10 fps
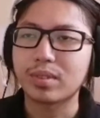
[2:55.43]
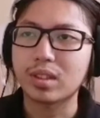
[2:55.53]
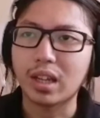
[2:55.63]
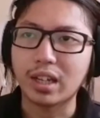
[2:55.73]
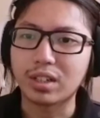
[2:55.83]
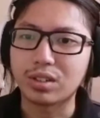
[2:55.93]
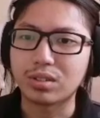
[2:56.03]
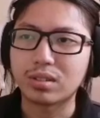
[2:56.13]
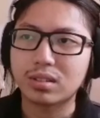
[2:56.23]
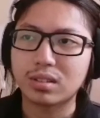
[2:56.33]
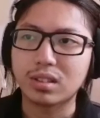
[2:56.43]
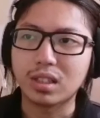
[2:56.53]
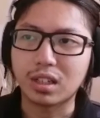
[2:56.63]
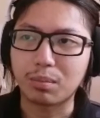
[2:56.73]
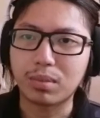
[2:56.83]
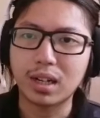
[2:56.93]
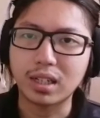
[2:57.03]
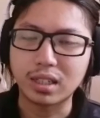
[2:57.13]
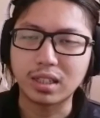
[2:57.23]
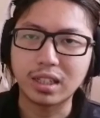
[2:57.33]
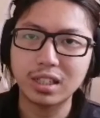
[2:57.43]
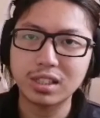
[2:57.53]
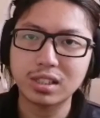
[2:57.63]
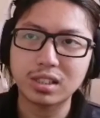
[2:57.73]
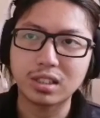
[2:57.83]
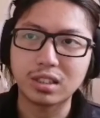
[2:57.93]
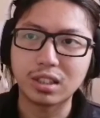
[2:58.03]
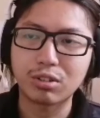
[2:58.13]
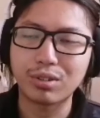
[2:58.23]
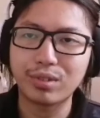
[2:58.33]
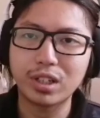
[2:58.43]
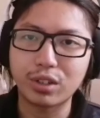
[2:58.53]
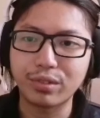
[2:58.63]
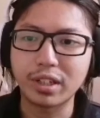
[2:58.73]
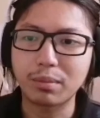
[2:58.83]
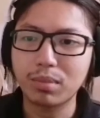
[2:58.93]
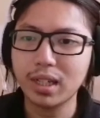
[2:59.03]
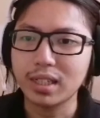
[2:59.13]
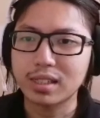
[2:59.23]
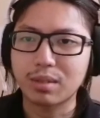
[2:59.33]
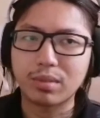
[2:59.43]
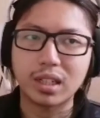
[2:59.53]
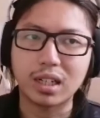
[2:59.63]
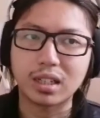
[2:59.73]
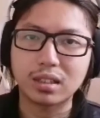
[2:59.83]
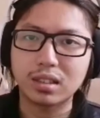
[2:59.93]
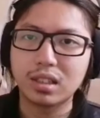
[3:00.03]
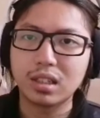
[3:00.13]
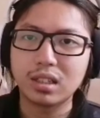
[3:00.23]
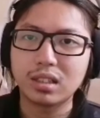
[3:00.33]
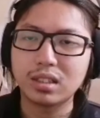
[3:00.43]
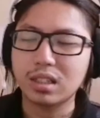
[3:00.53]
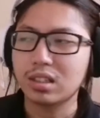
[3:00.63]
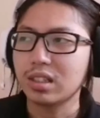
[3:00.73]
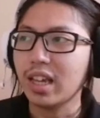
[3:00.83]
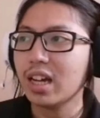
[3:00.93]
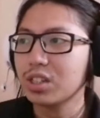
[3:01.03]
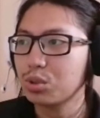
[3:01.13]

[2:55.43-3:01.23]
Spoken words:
And the English equivalent of the reply is something like, yeah, sure,